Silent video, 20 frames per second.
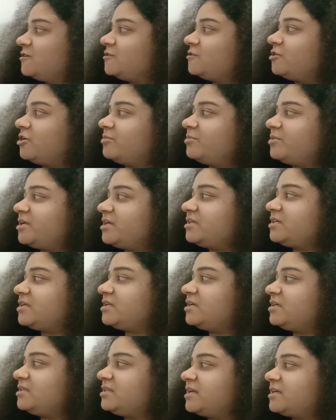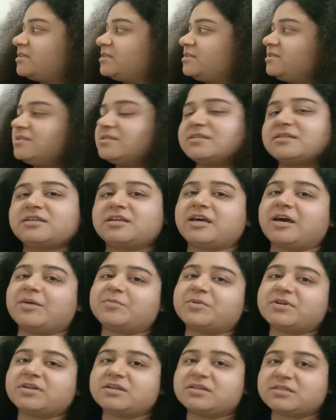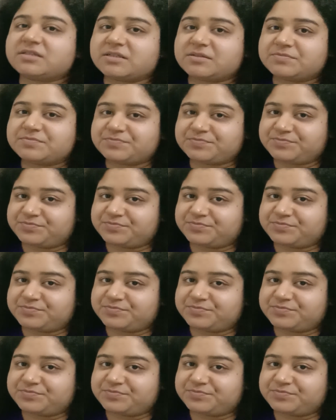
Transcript: dominant allele, that is capital T.